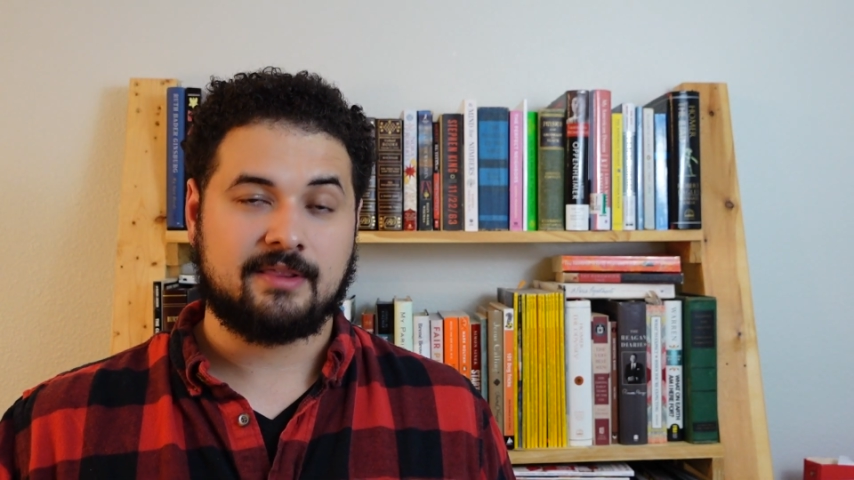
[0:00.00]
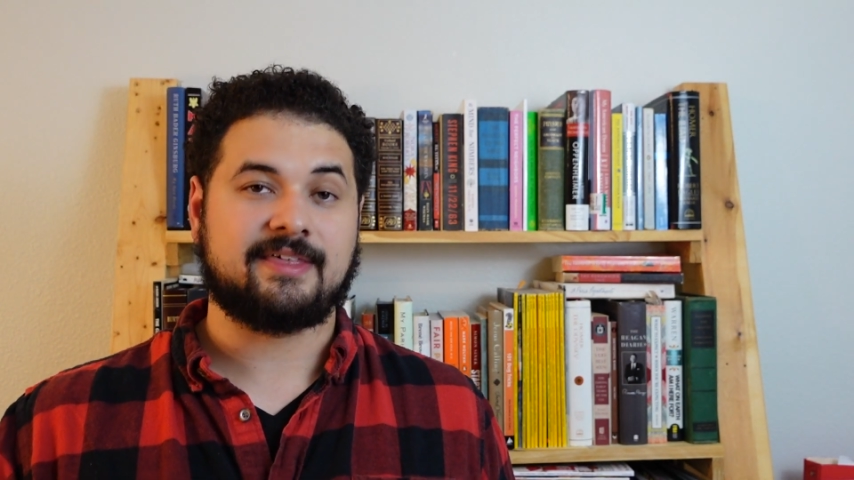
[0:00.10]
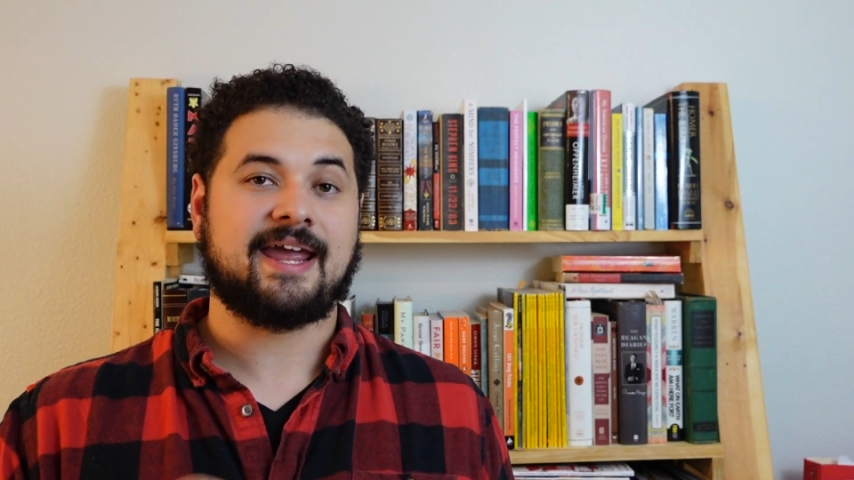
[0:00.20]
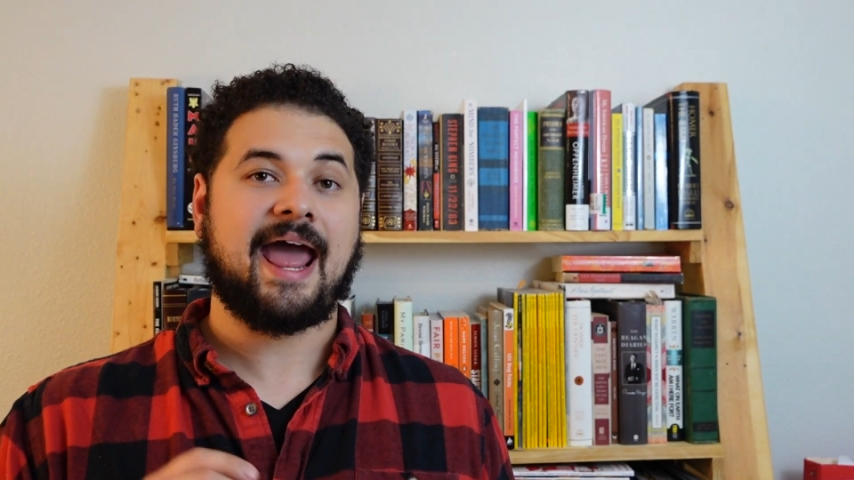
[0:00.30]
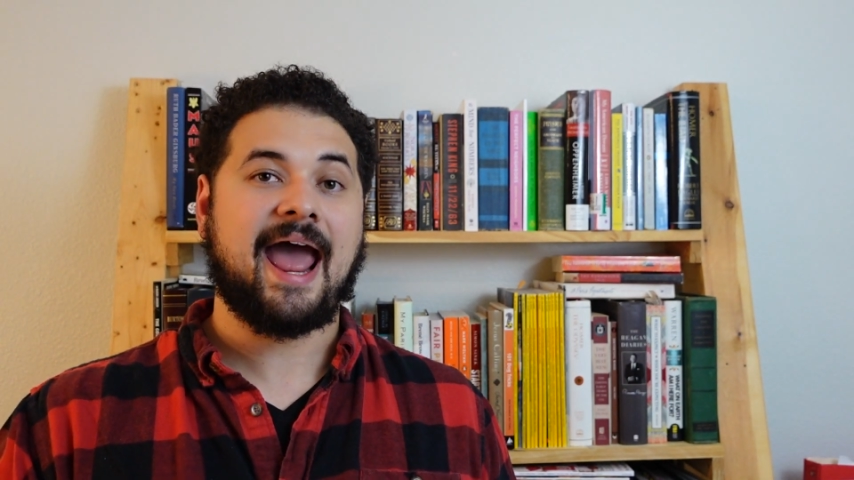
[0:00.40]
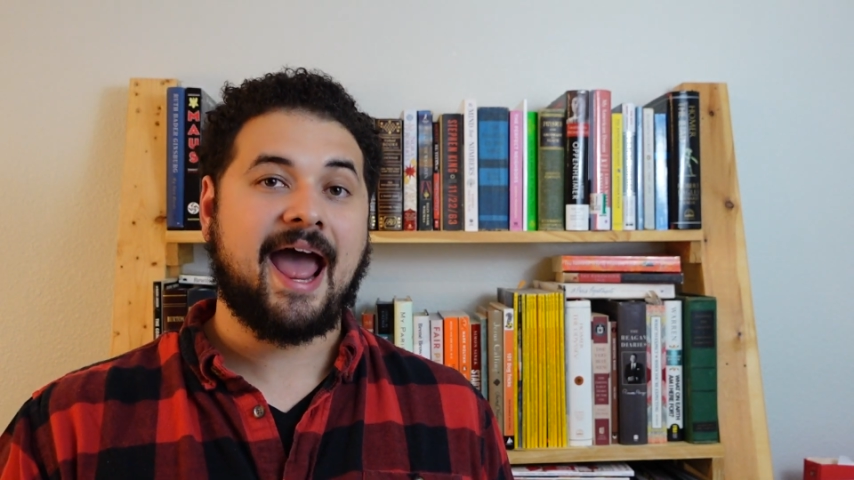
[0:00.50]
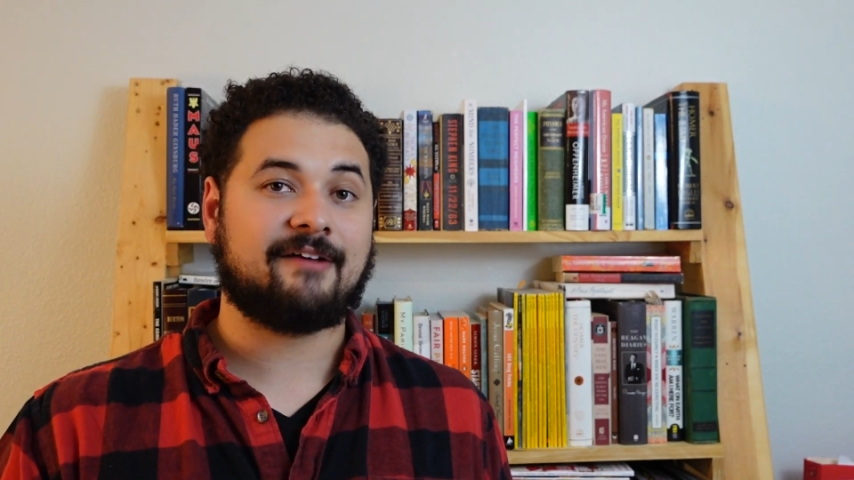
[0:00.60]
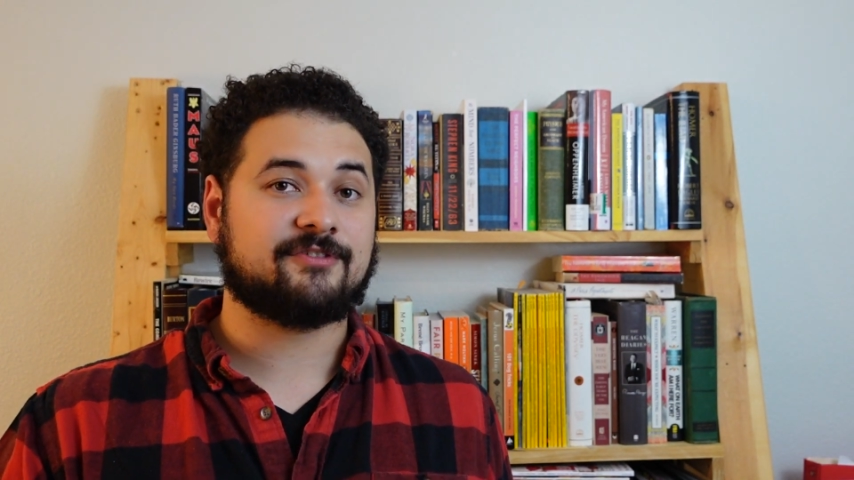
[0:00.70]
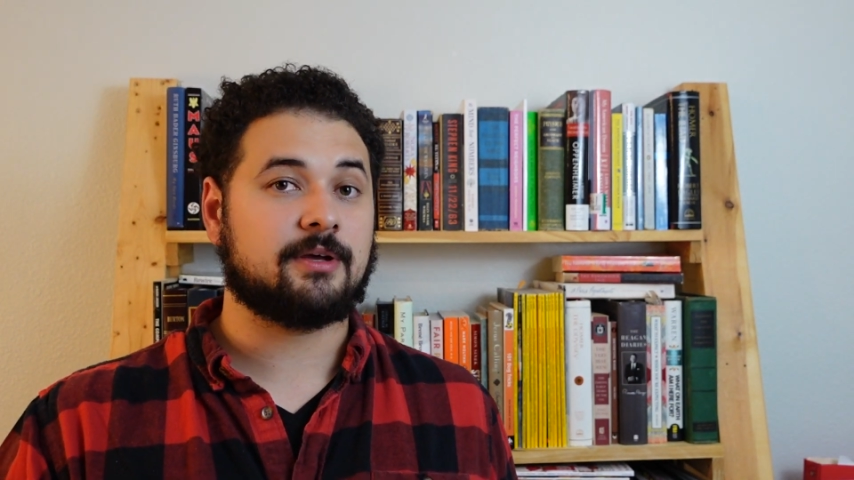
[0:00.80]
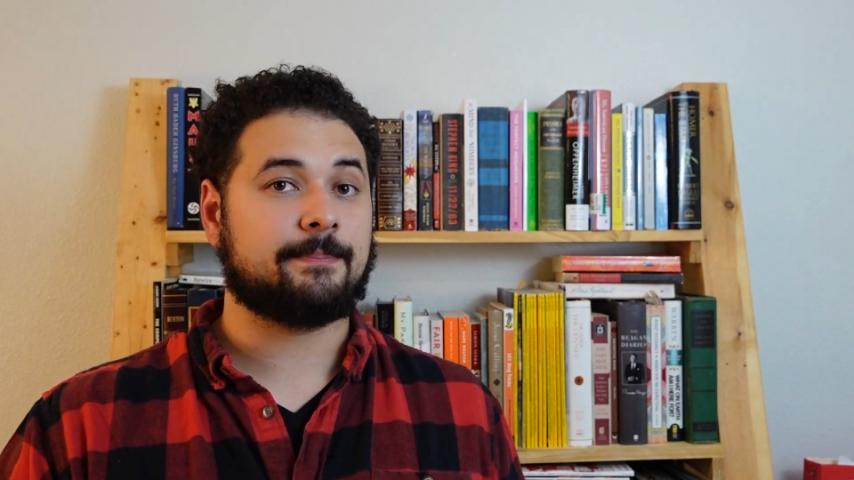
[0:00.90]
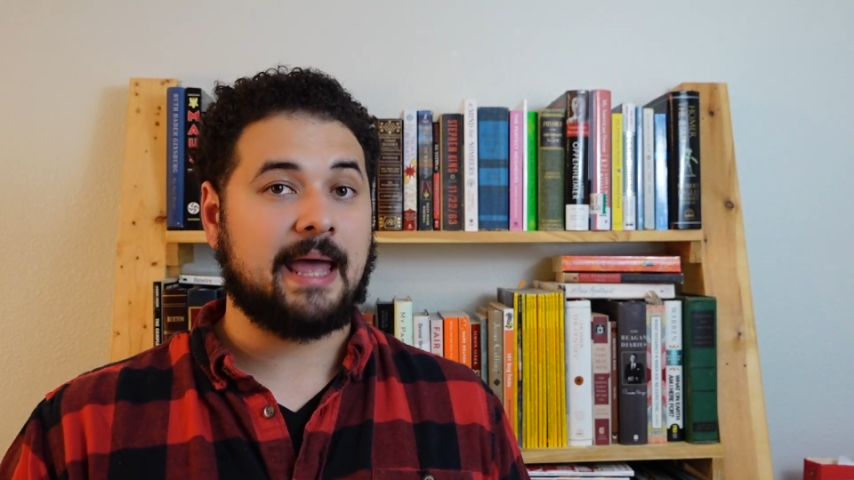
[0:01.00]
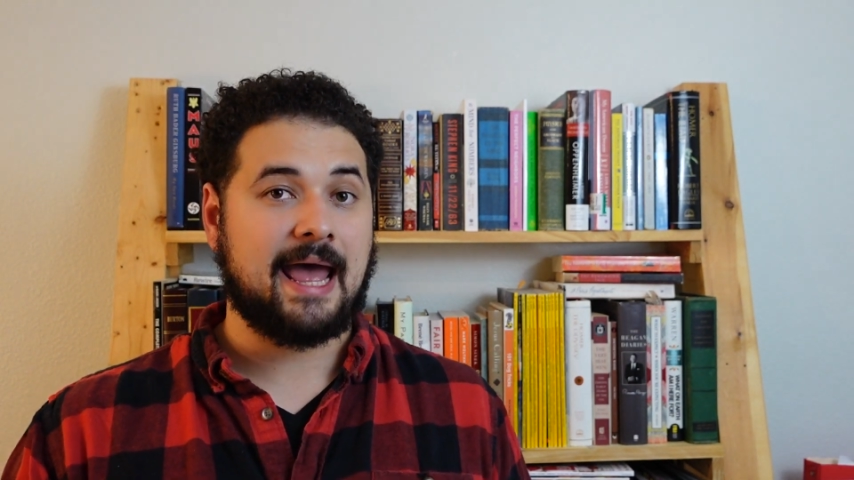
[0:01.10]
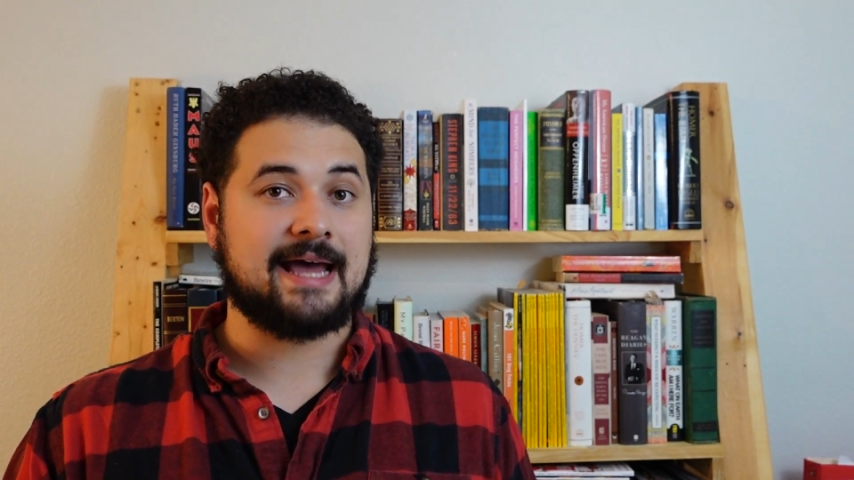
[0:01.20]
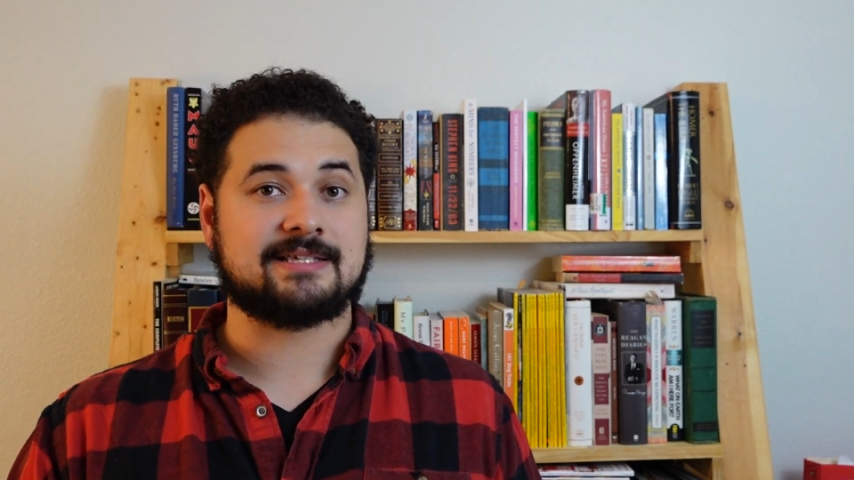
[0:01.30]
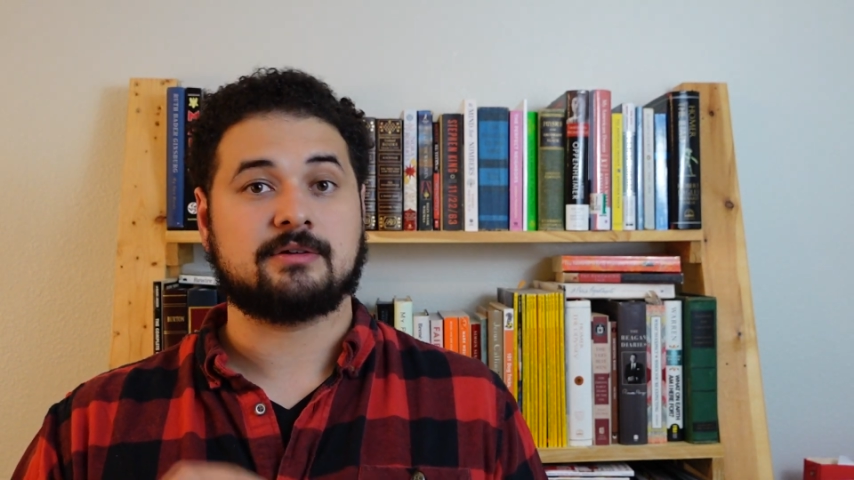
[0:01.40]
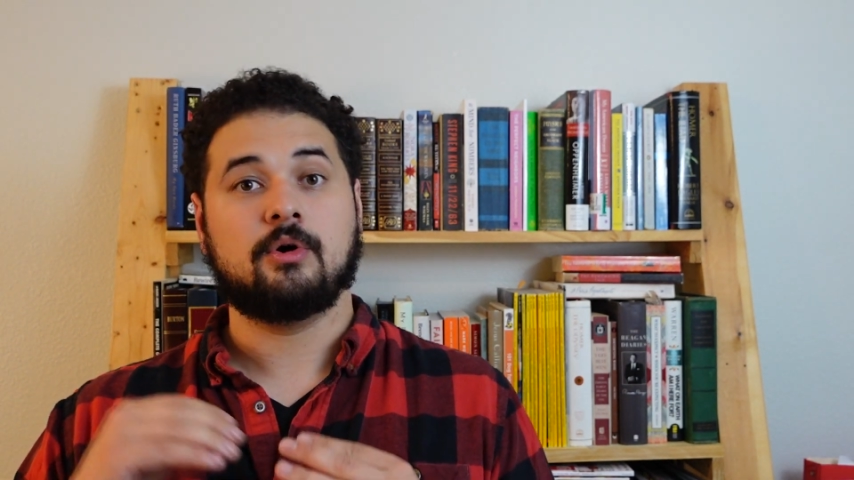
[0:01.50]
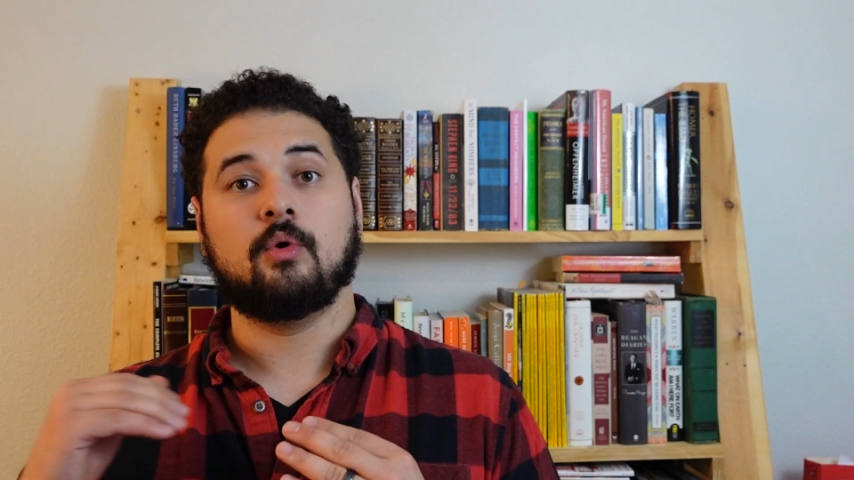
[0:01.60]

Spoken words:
they have to pass